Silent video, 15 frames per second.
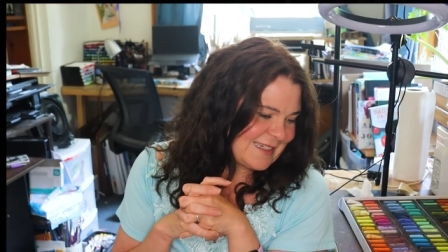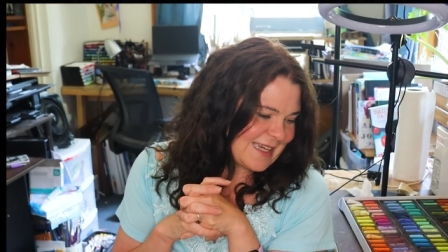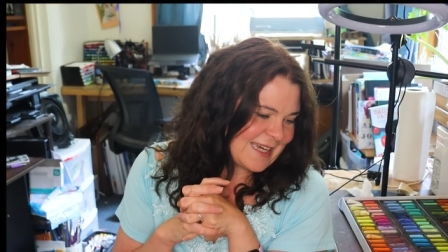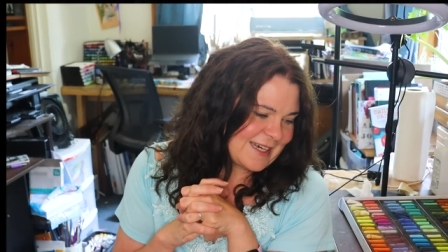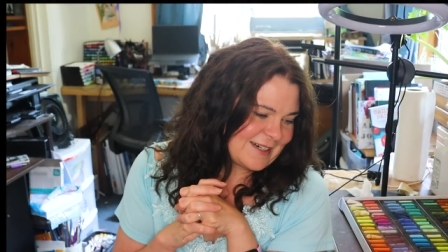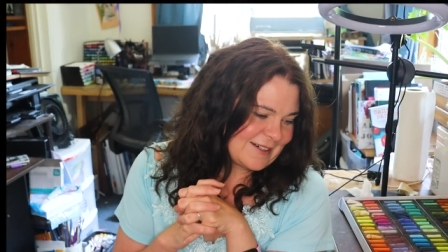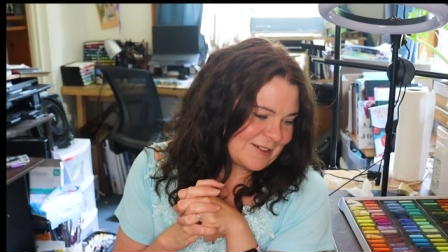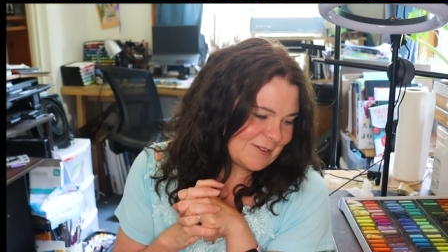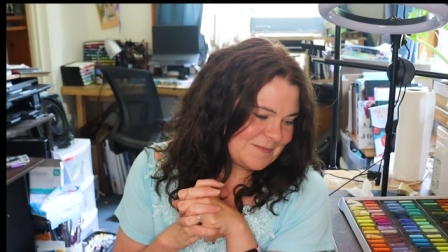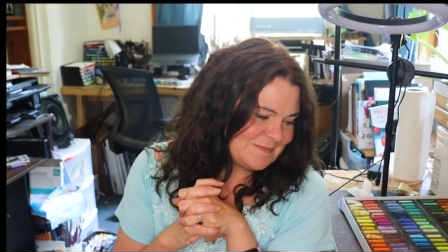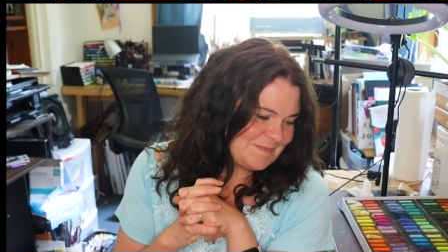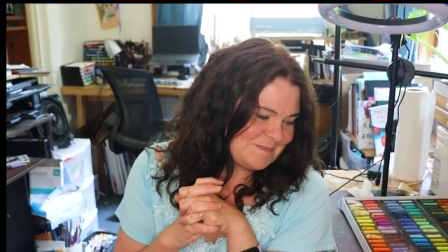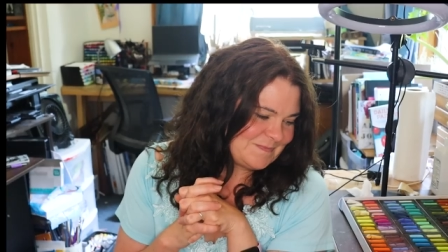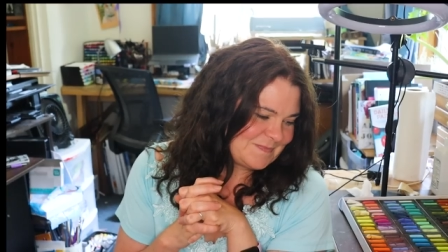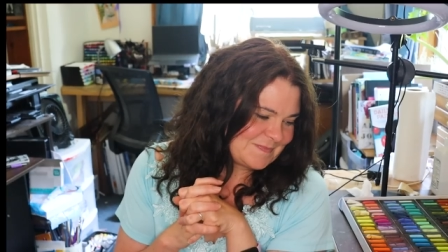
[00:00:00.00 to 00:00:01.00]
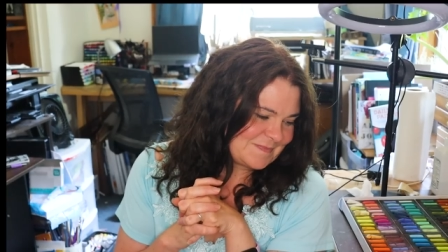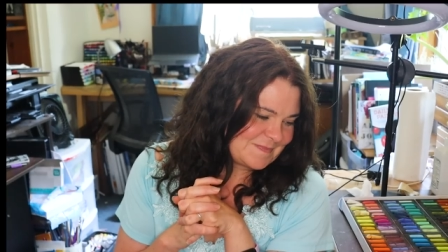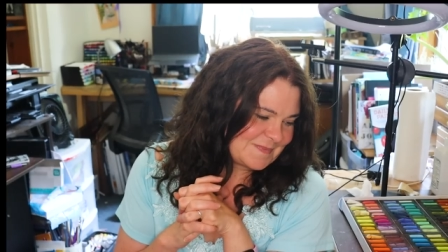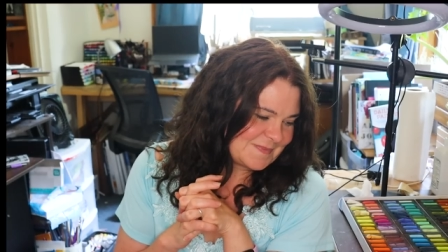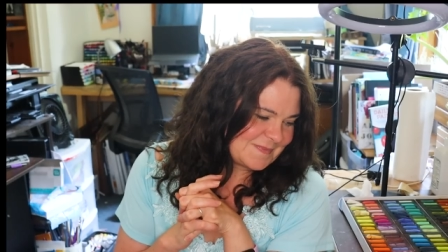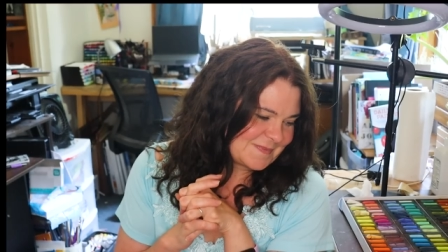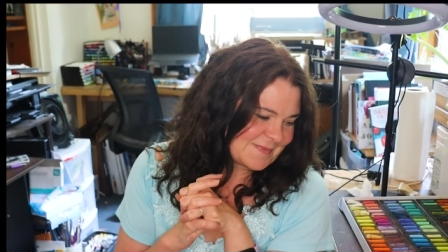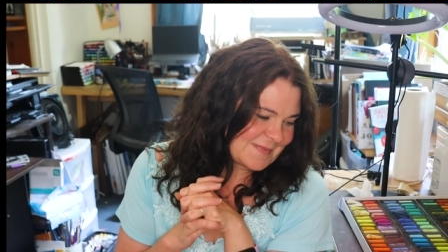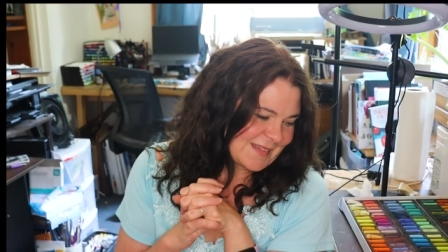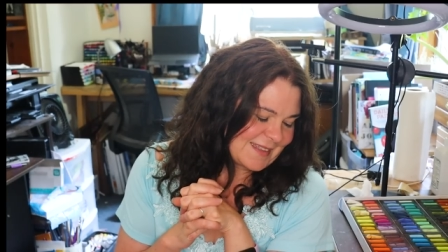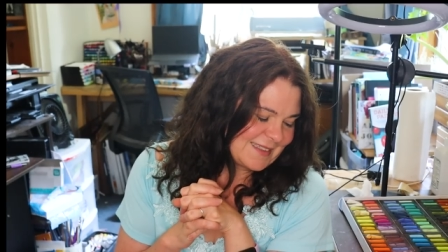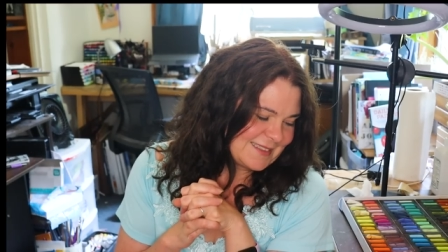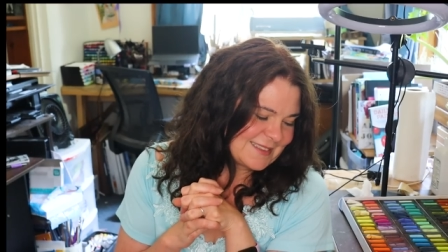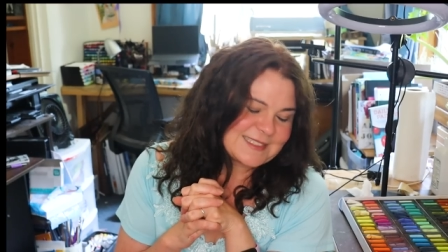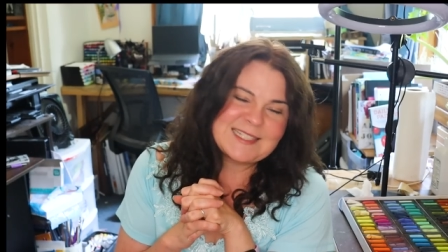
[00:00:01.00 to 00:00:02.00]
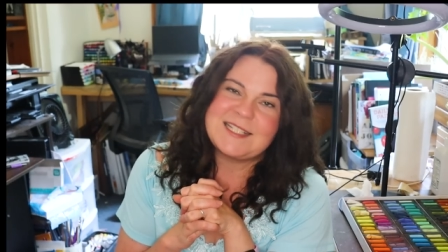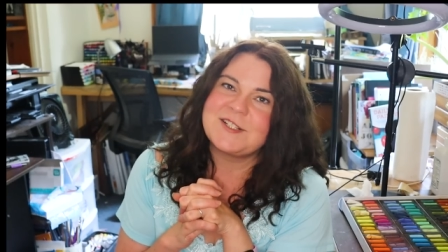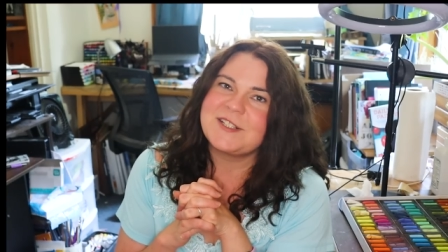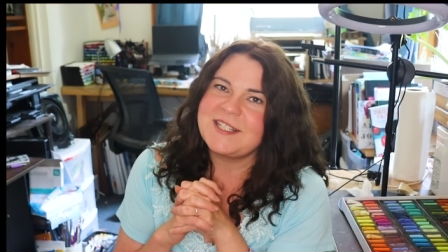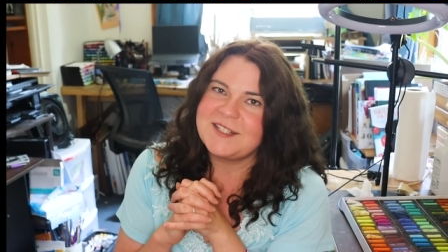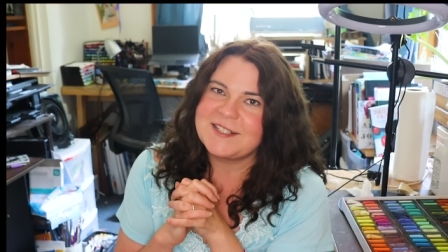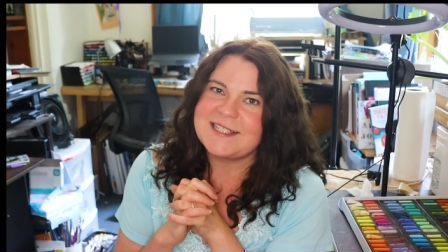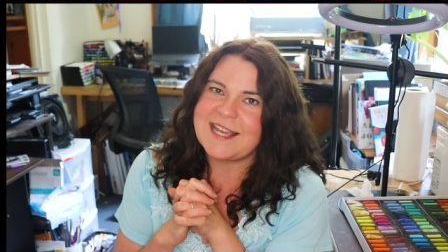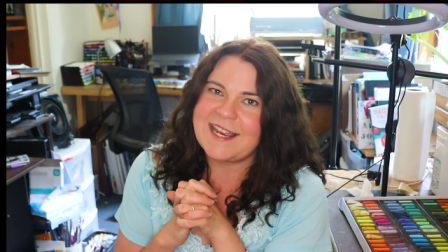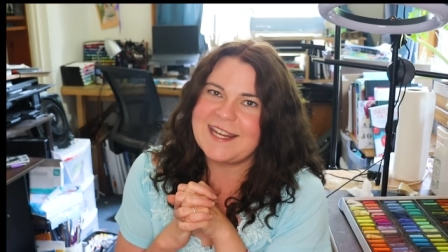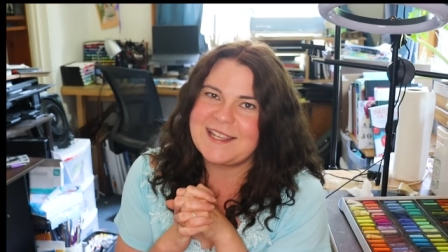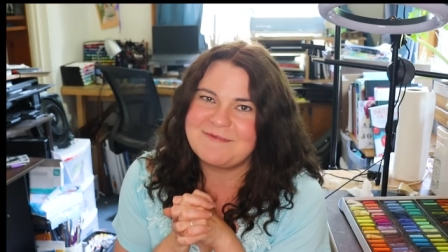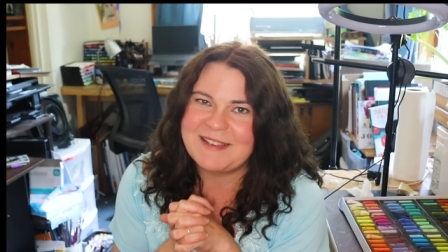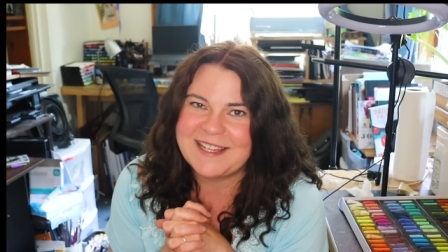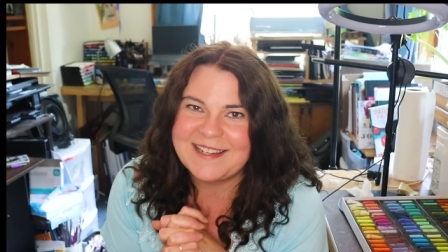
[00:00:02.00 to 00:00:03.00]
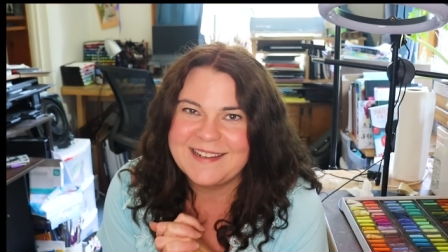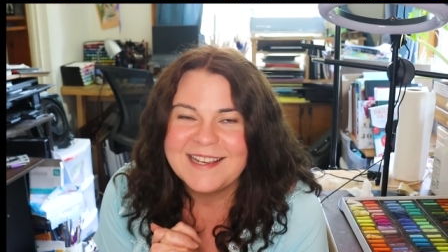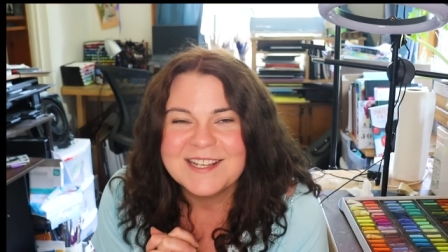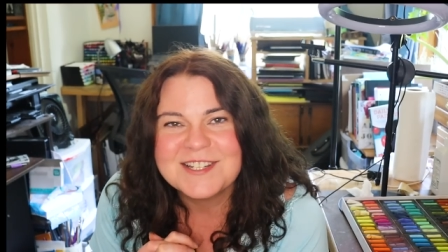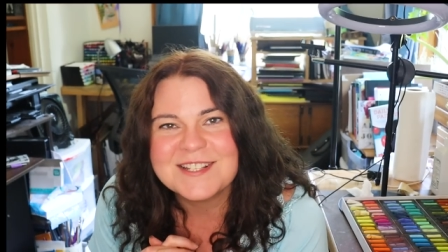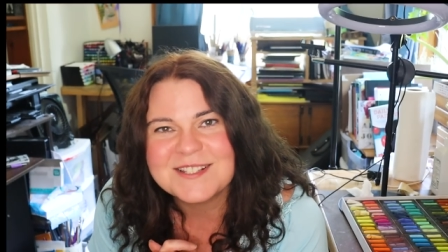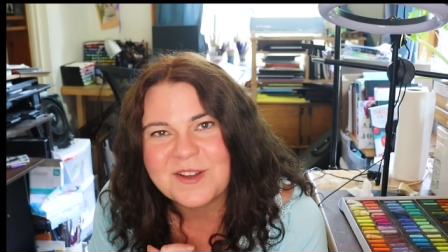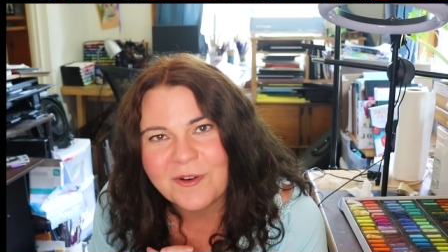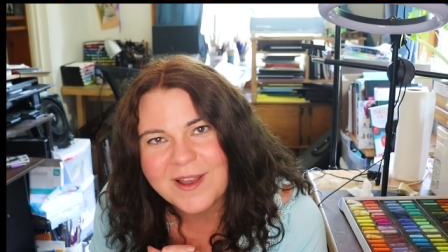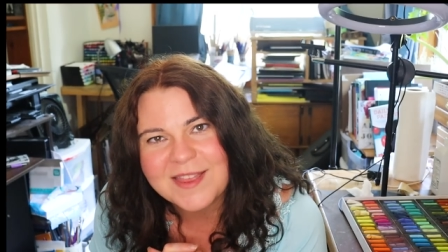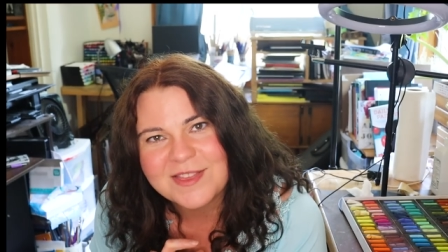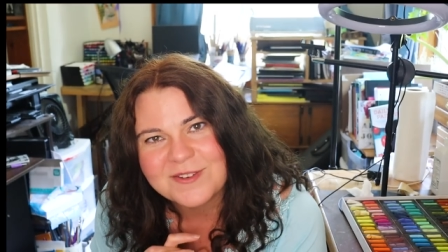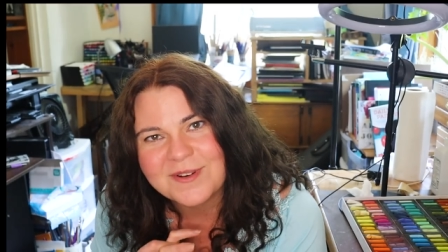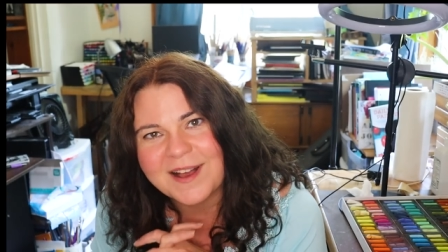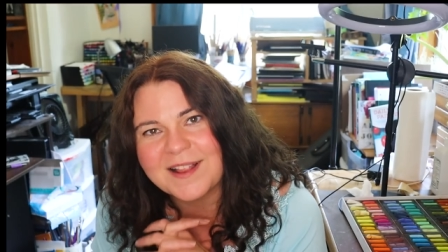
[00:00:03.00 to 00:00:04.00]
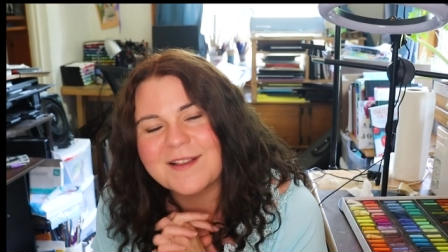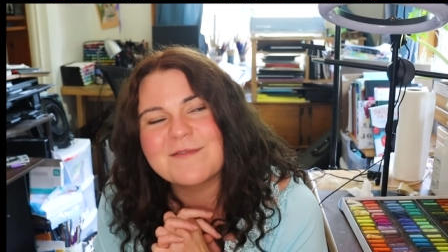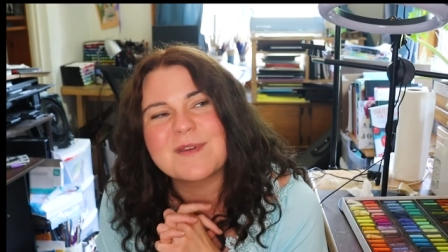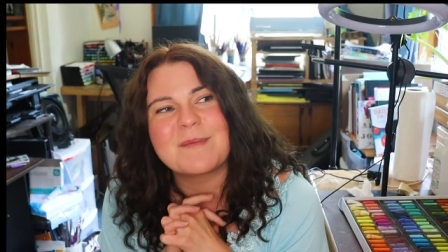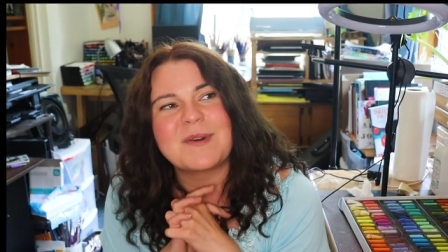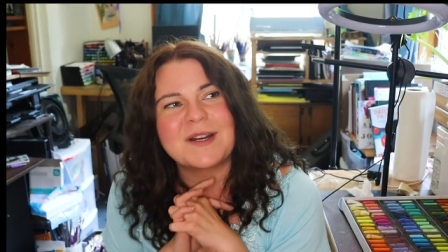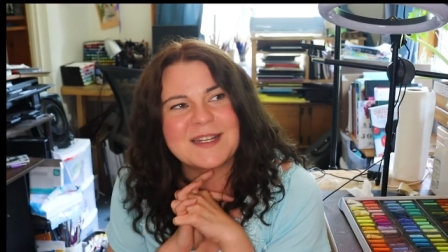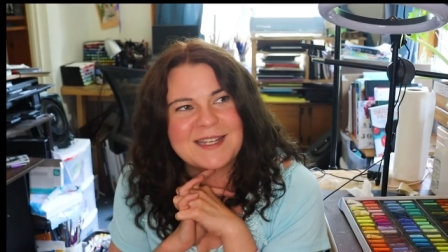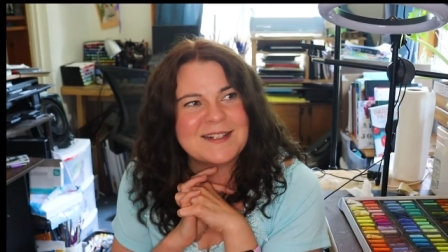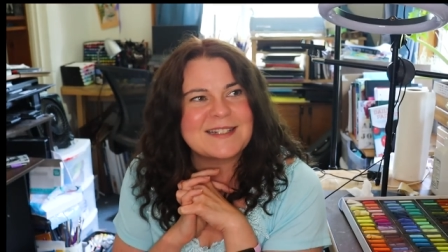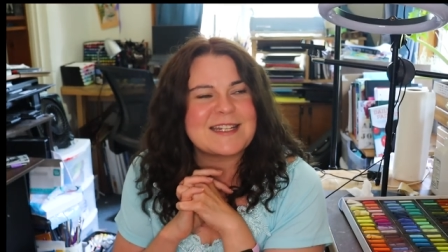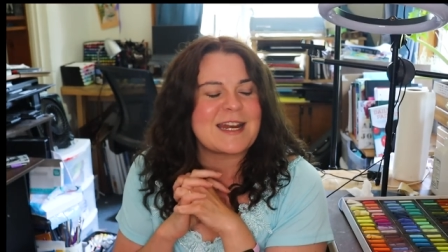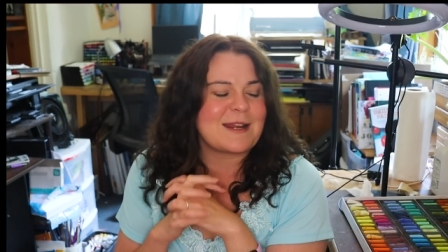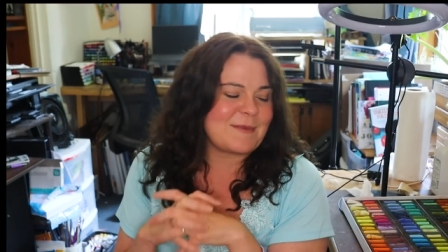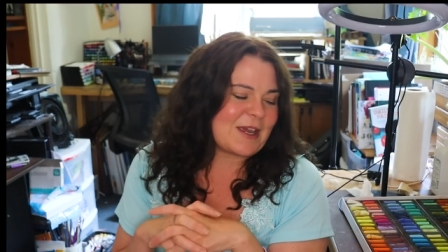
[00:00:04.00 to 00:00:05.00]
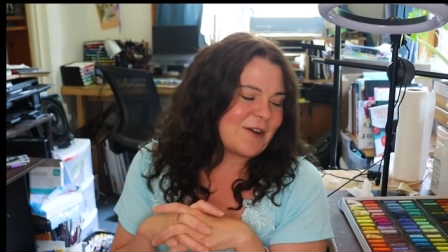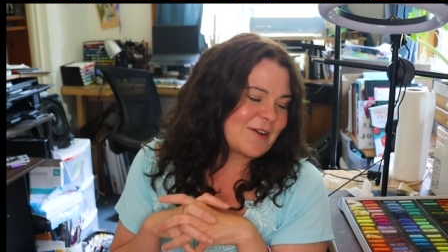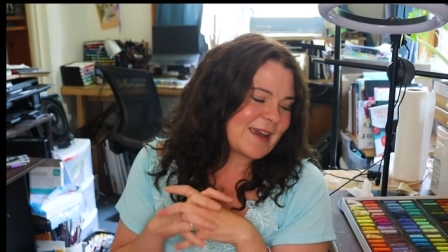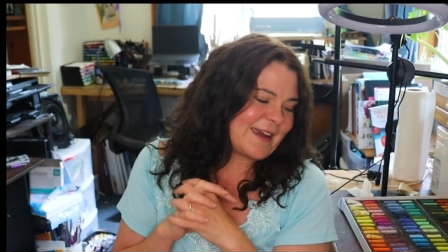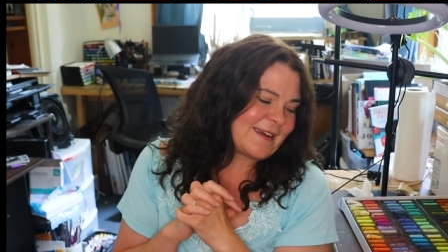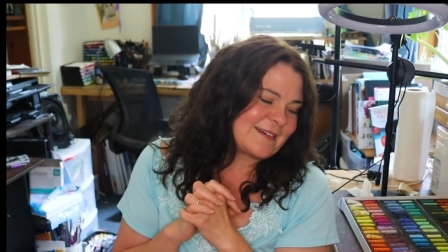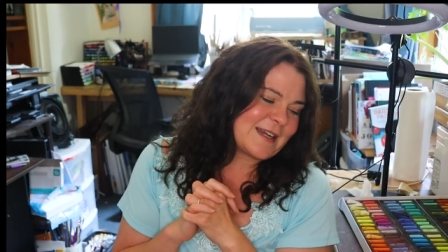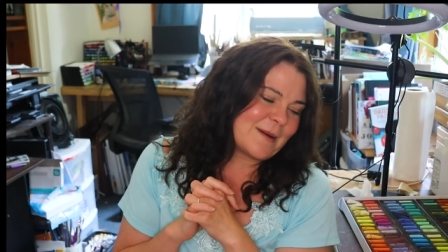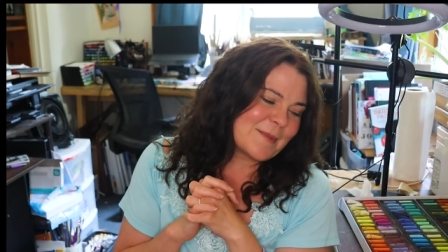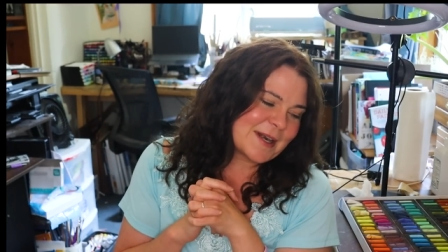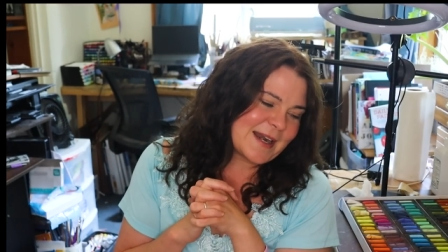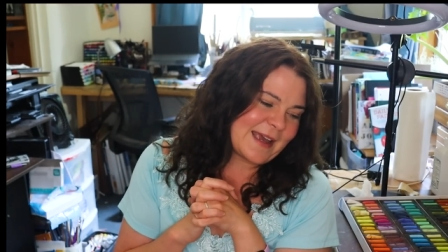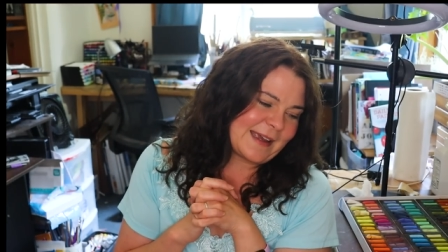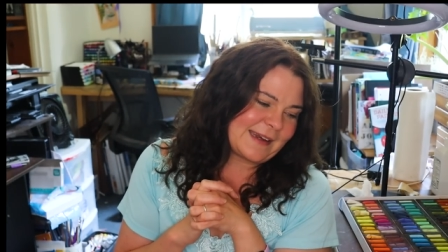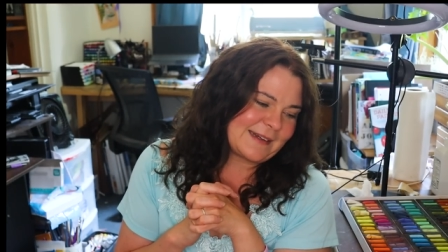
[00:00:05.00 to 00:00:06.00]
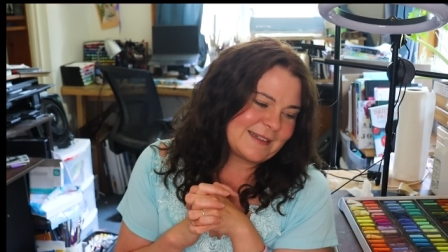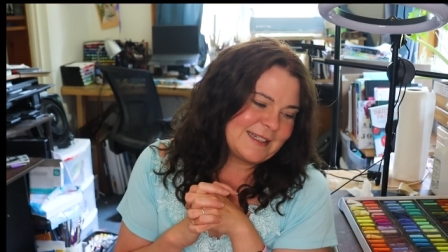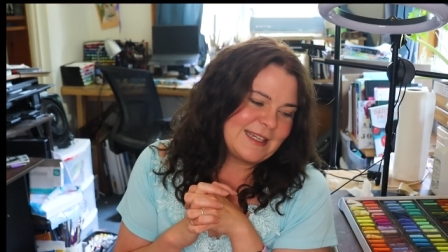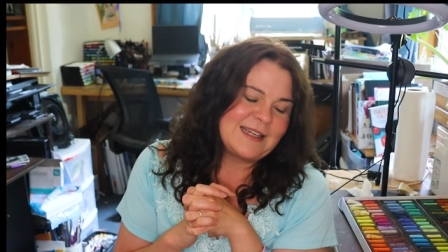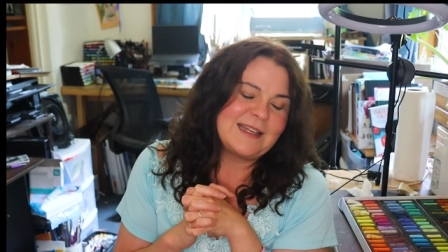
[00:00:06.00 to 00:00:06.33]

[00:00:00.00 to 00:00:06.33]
I don't know. These are irritating me. Just going through all of them are irritating me. Okay, number nine.